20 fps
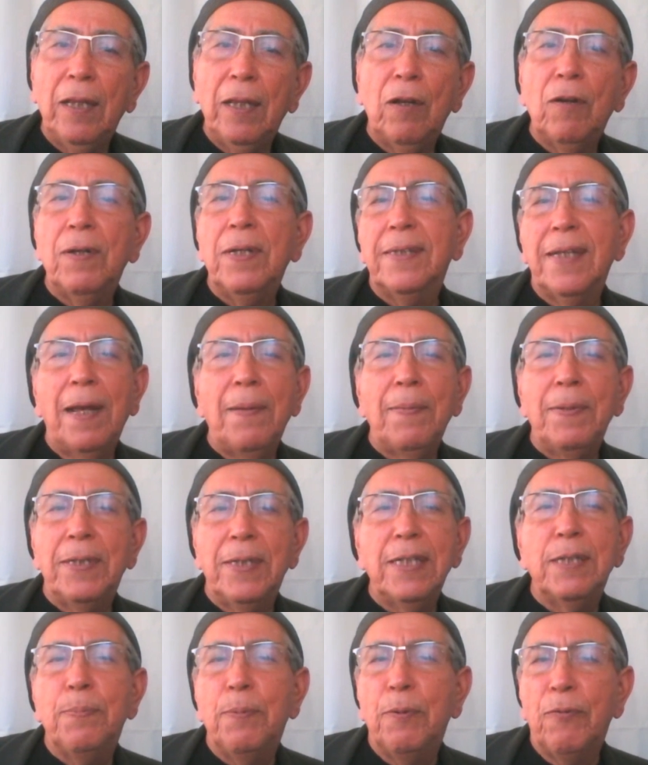learned his
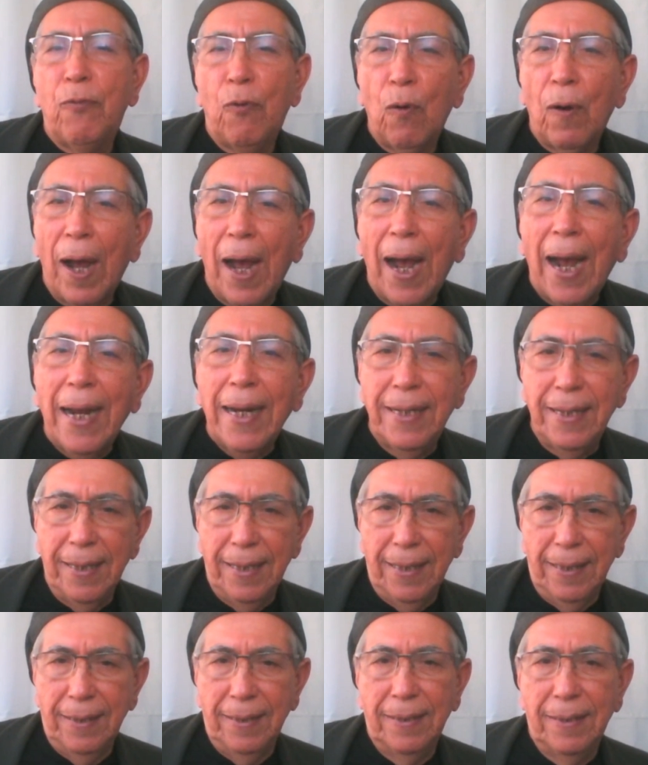ABCs before I
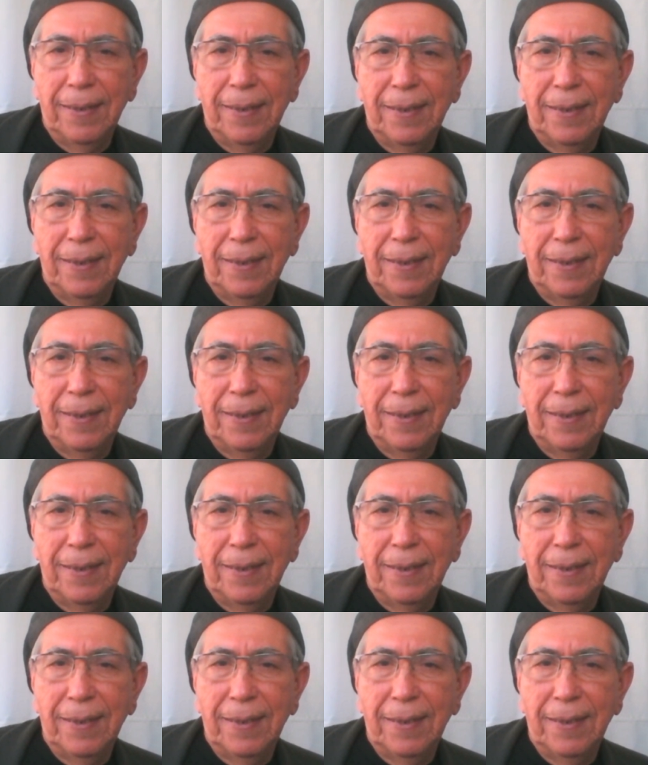did.